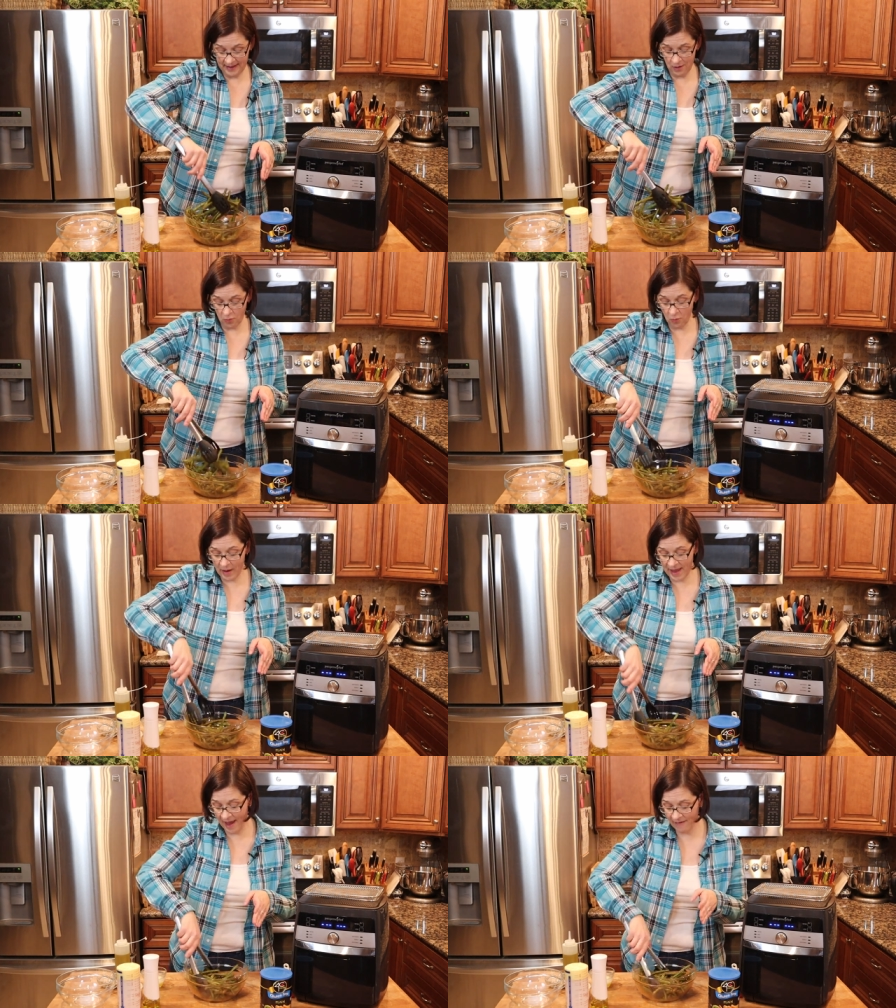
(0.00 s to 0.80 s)

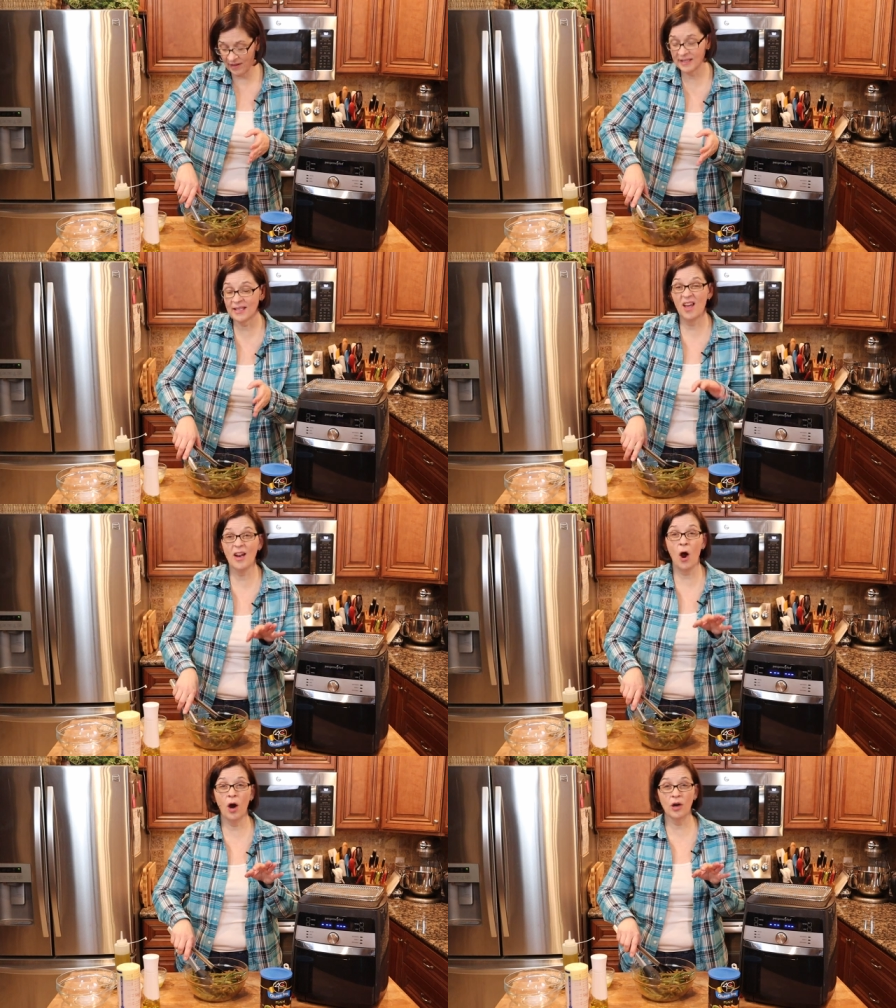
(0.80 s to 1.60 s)
we have this on
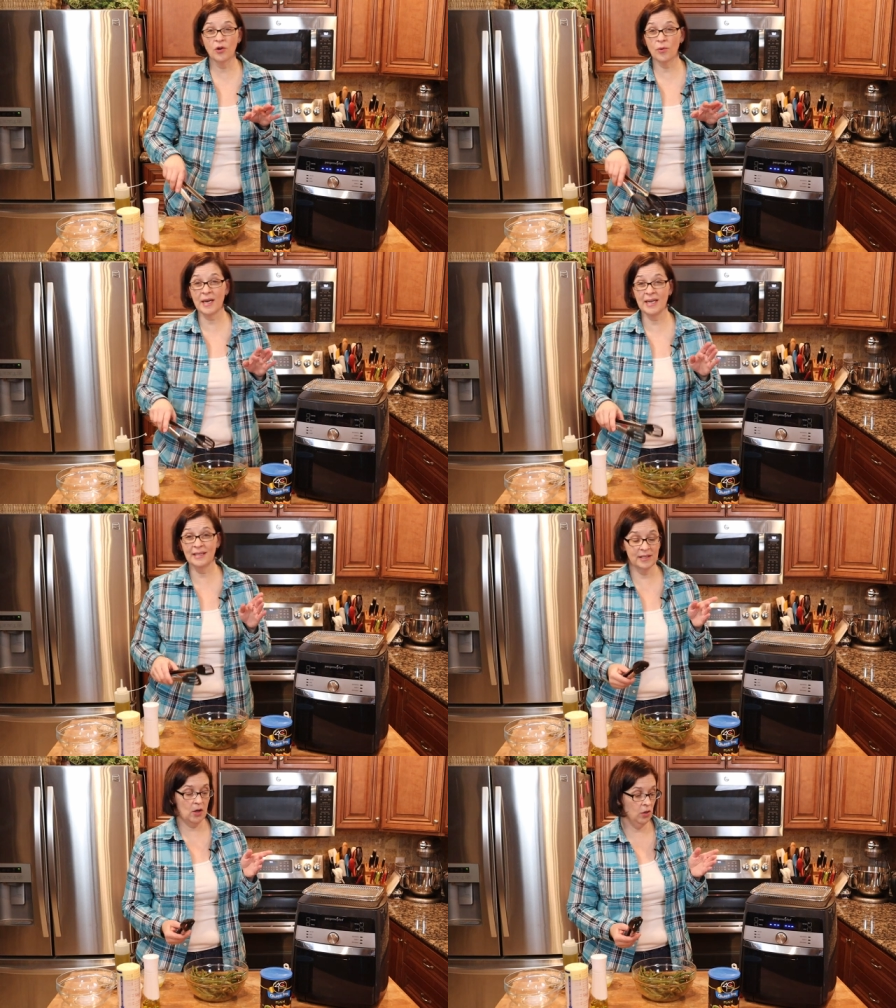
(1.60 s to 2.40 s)
our
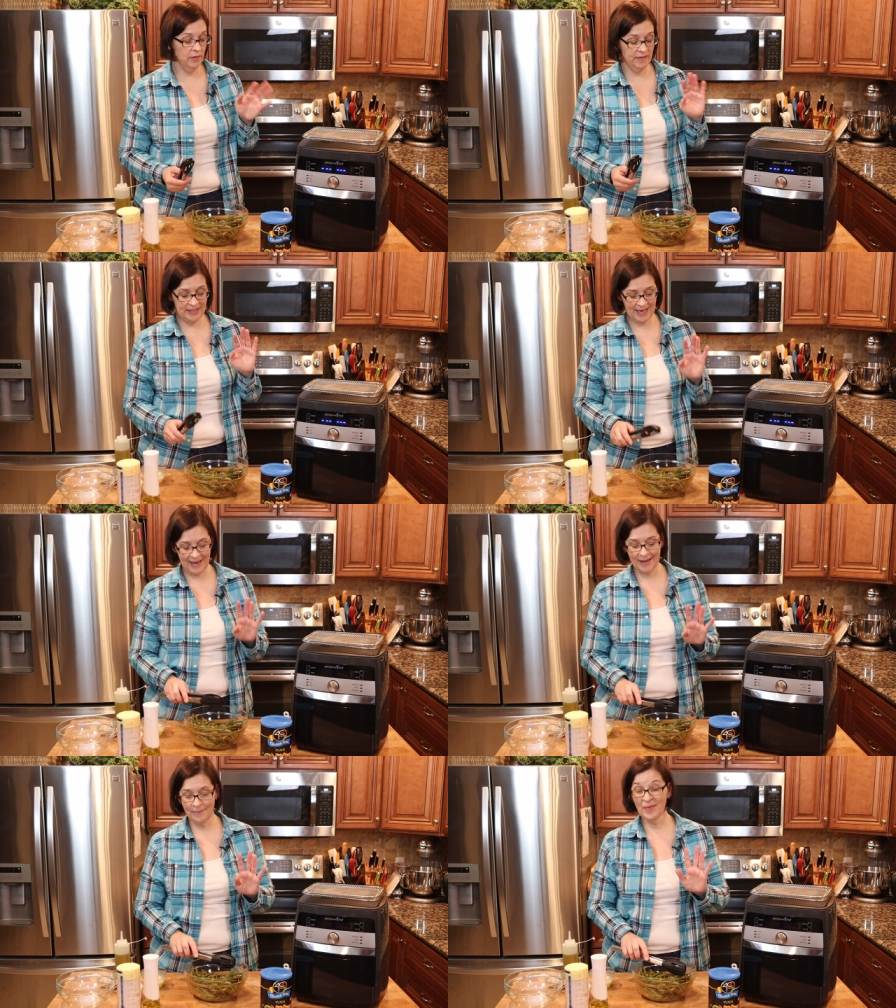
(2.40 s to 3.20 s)
greens all of the
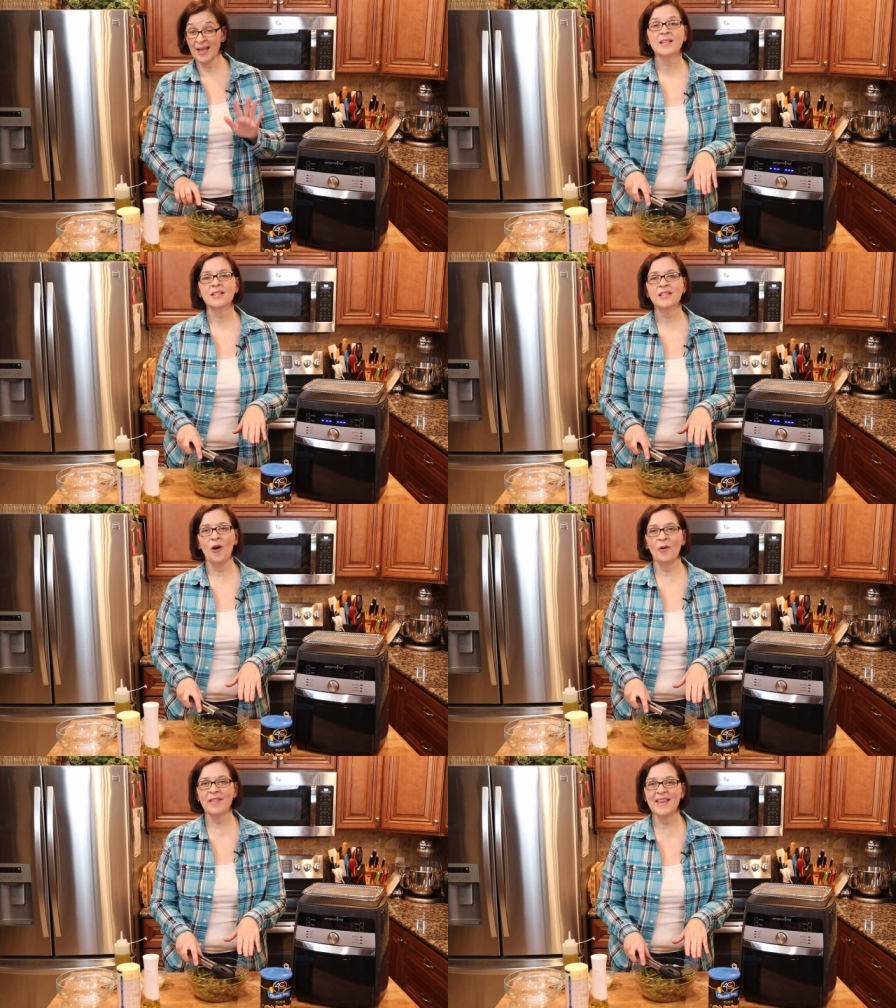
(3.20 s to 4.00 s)
time.
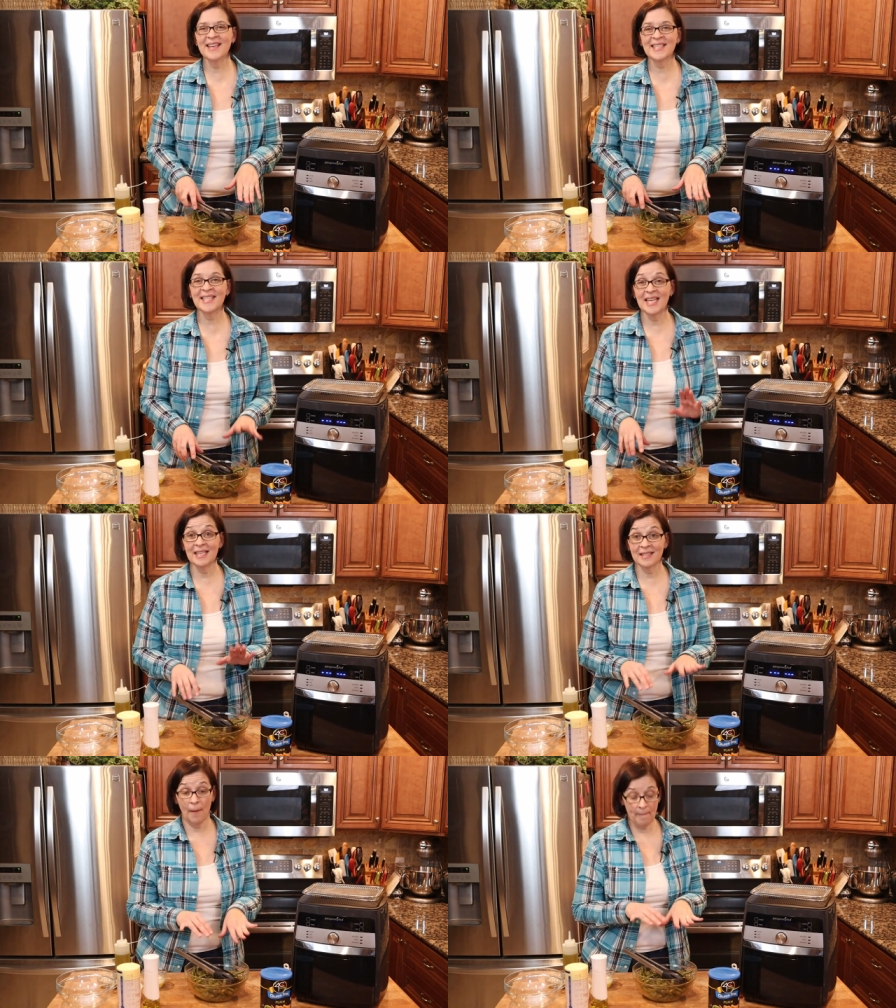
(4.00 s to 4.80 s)
So this
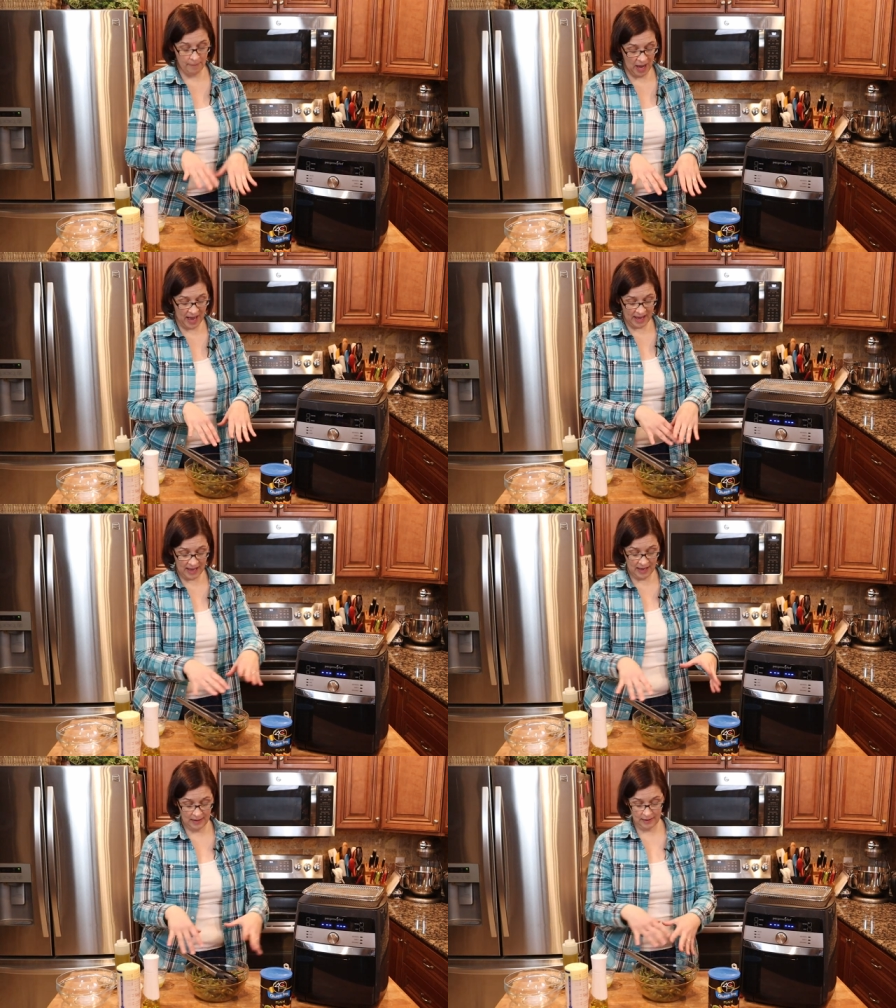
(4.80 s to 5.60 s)
is
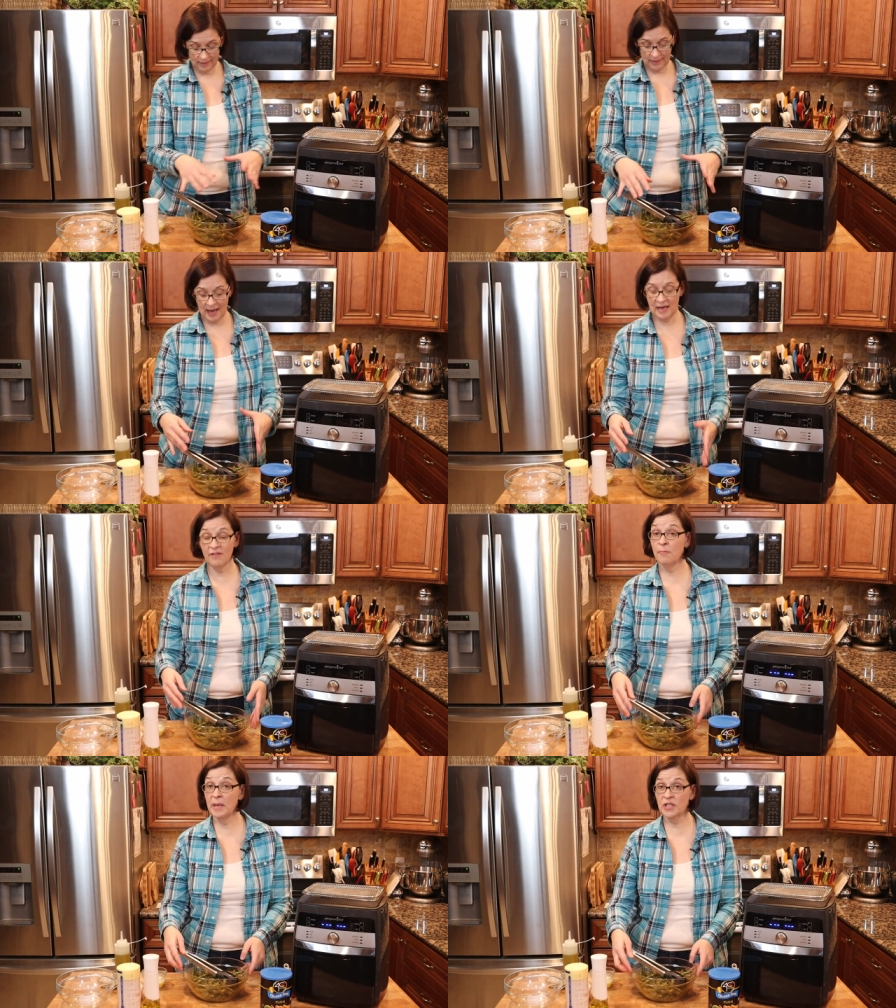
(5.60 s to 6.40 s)
my kind
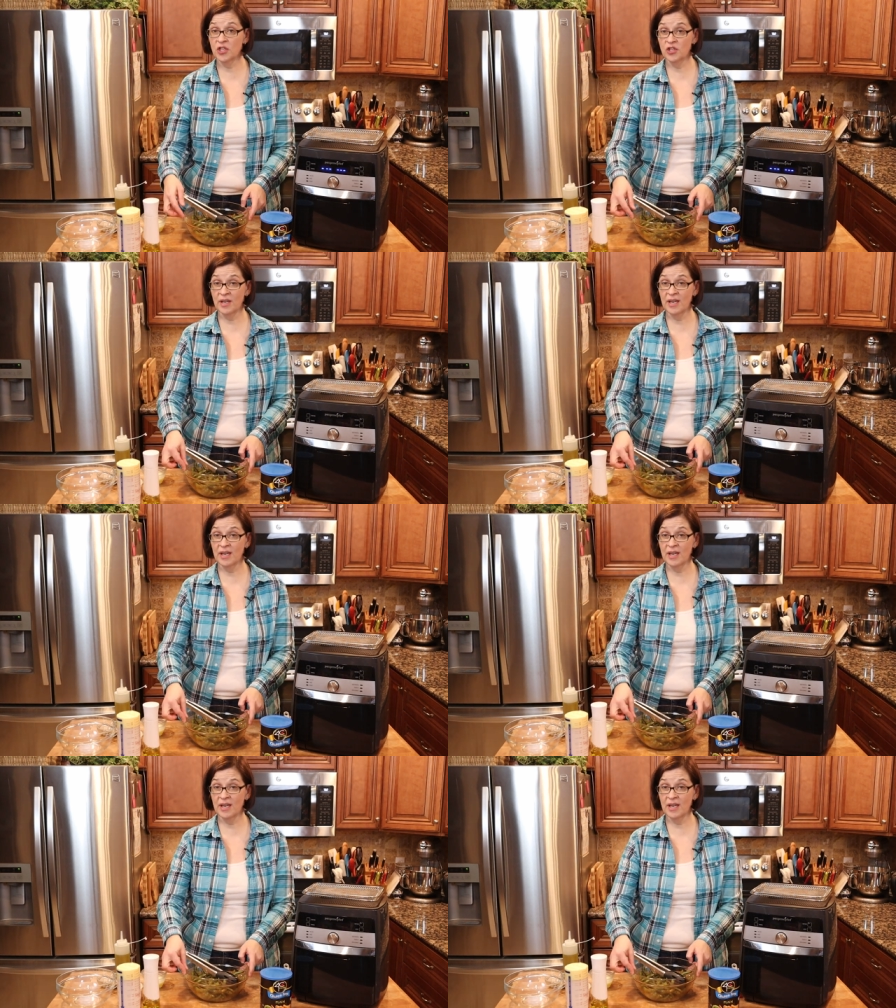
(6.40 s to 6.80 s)
of mixture